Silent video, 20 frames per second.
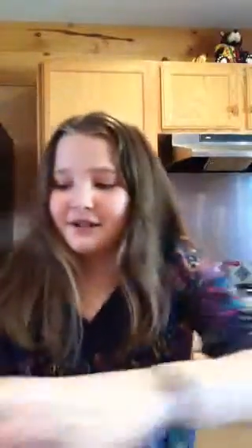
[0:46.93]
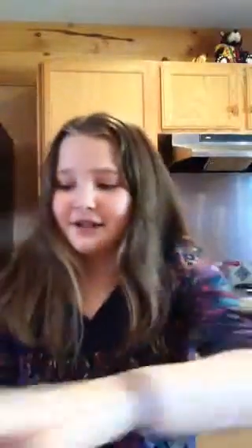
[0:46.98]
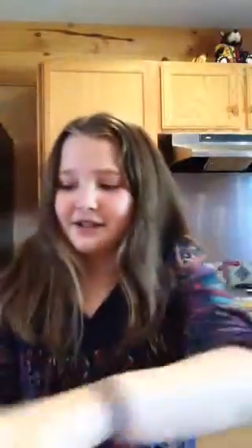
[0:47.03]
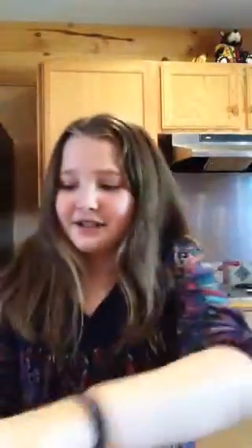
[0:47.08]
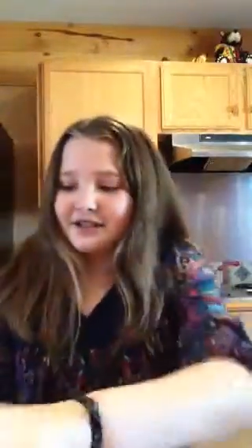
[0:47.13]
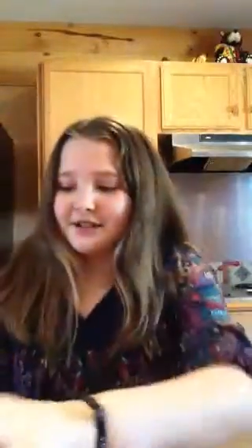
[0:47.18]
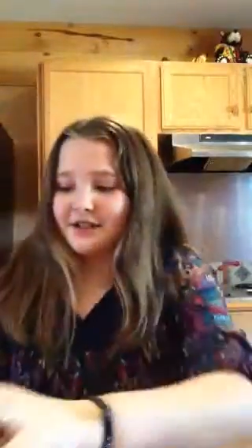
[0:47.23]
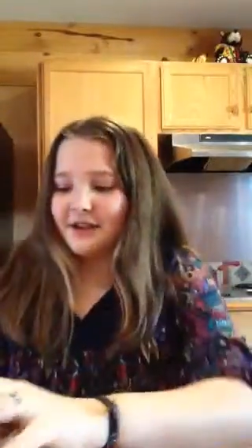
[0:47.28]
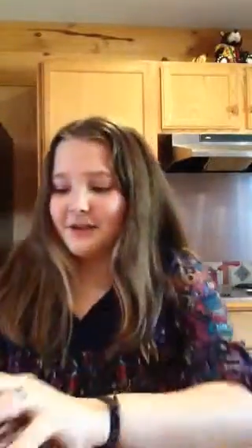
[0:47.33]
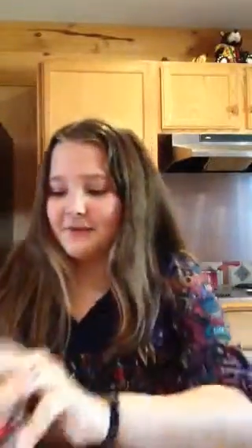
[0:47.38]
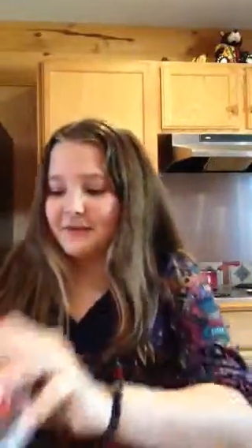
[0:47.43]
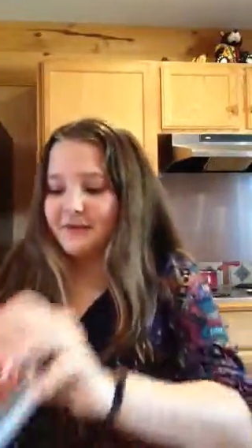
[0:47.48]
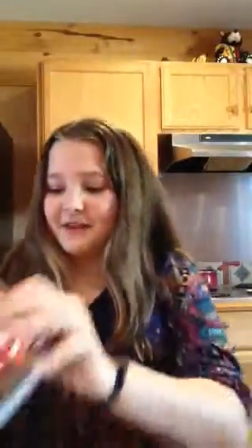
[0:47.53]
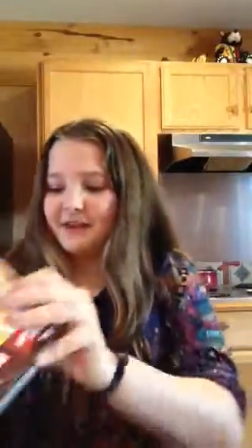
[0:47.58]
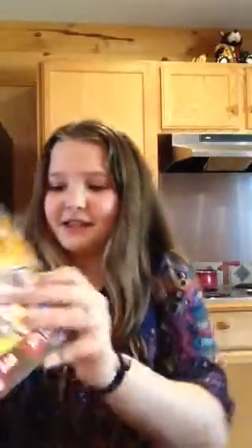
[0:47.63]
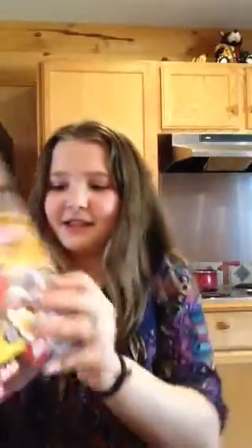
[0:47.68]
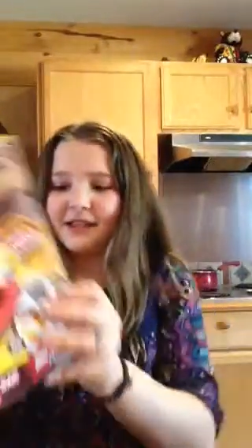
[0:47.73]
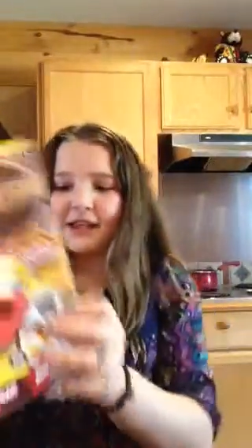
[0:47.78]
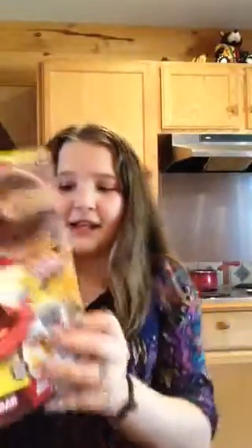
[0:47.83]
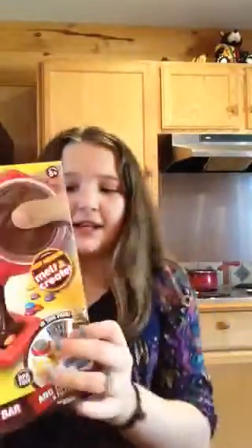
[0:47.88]
going to open
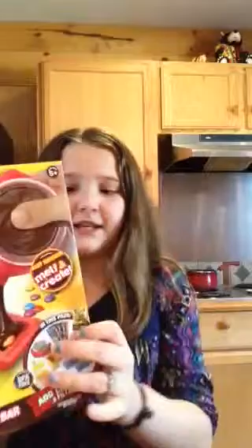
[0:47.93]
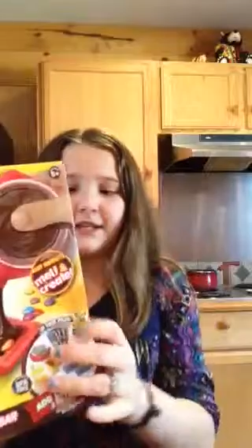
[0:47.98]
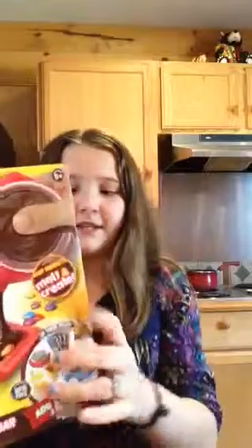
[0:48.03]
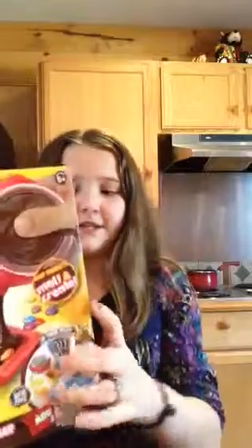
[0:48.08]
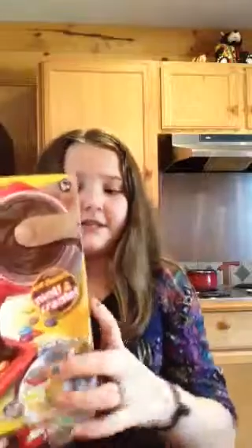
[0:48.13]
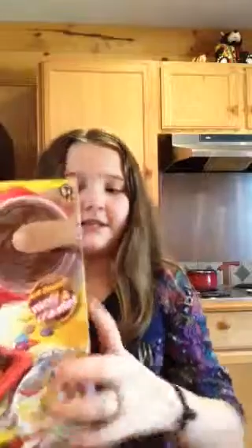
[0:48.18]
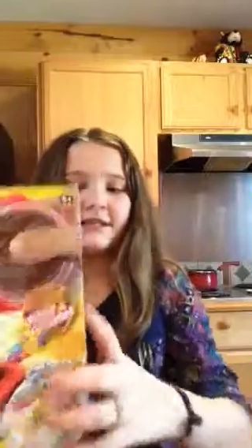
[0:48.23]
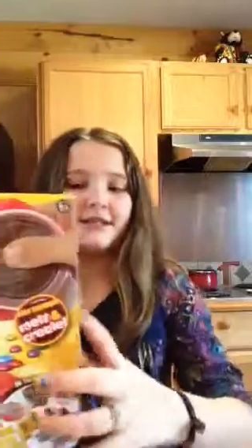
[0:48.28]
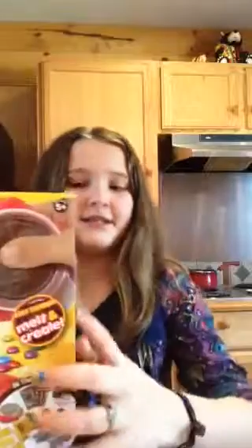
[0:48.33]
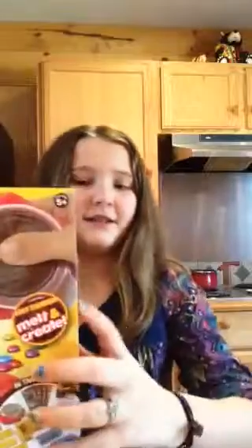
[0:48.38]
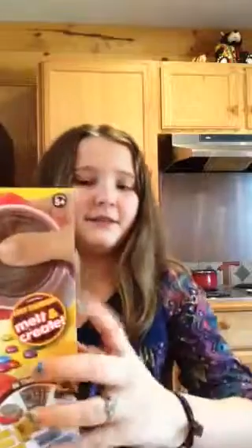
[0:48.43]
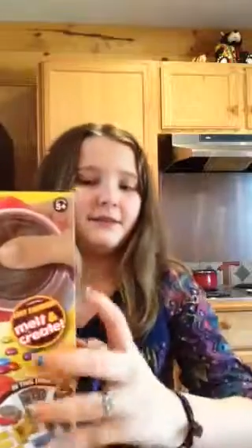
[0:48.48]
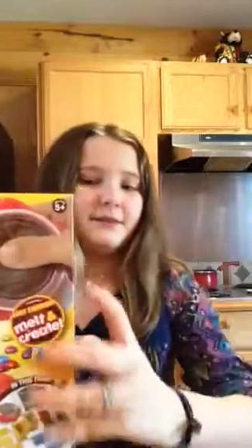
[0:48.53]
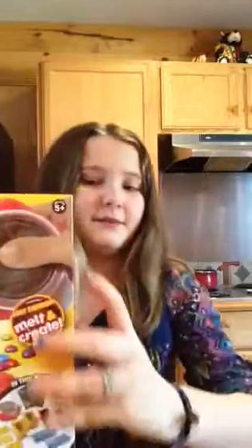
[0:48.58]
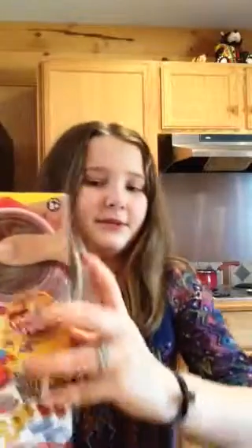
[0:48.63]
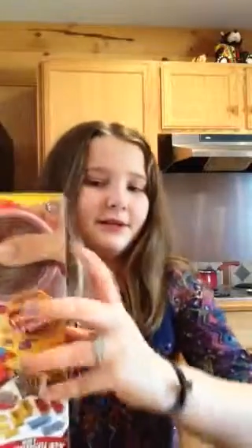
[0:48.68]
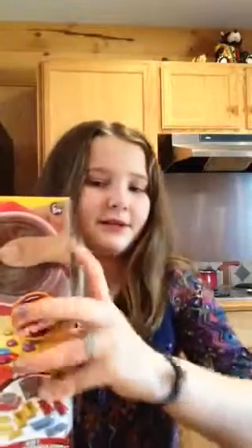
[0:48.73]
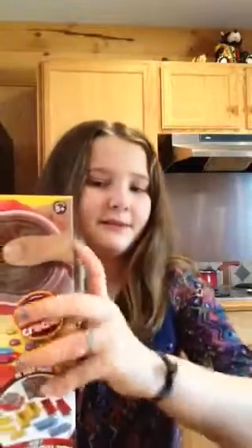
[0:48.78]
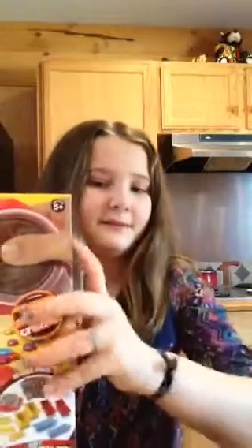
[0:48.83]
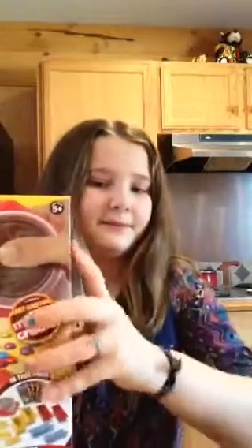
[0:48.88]
this kit. So let's
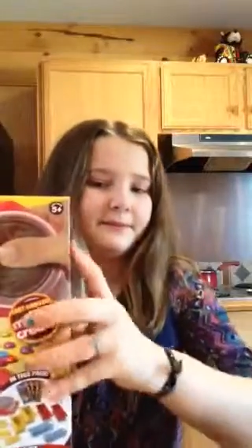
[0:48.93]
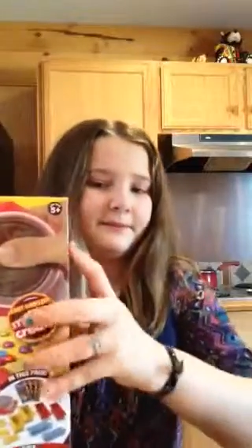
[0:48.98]
open it.